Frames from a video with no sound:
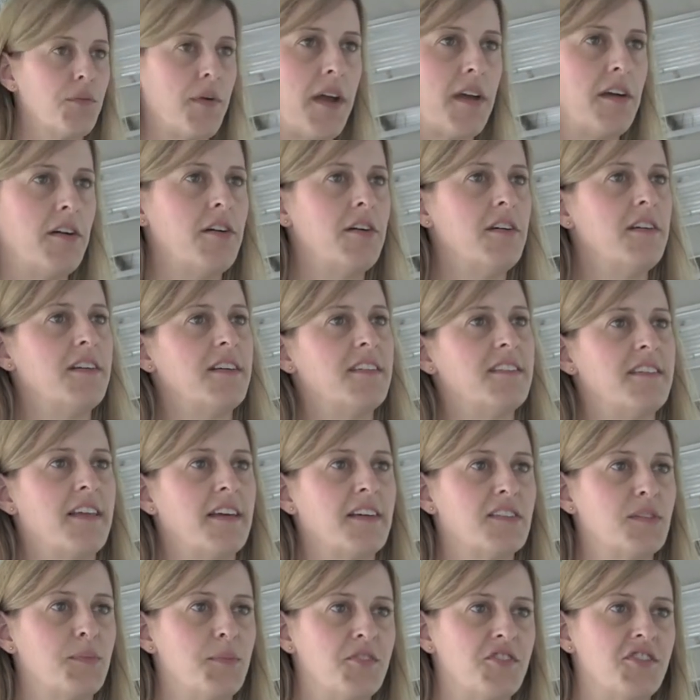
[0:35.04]
Record is an
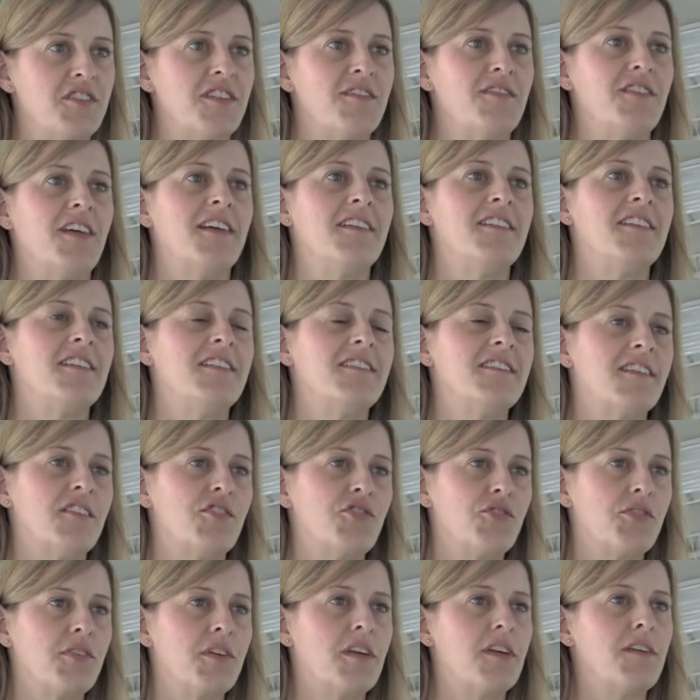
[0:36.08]
exhibition of 19th
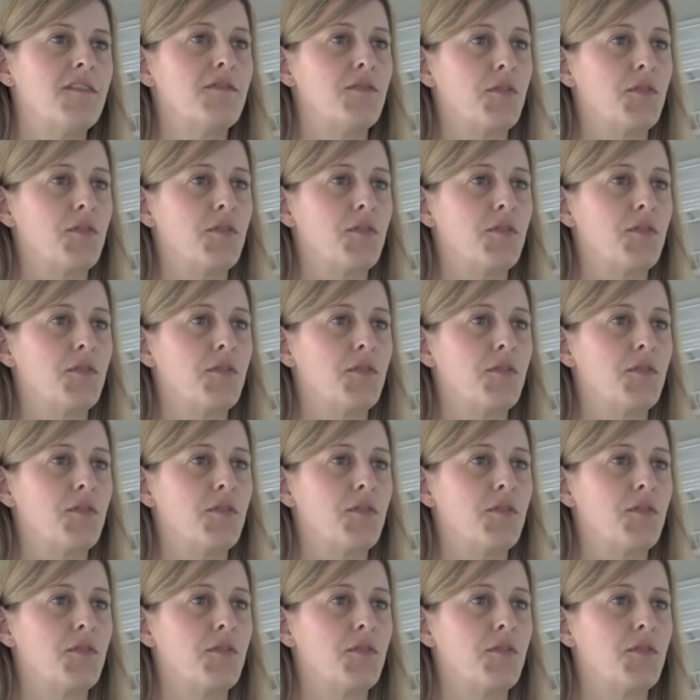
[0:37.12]
century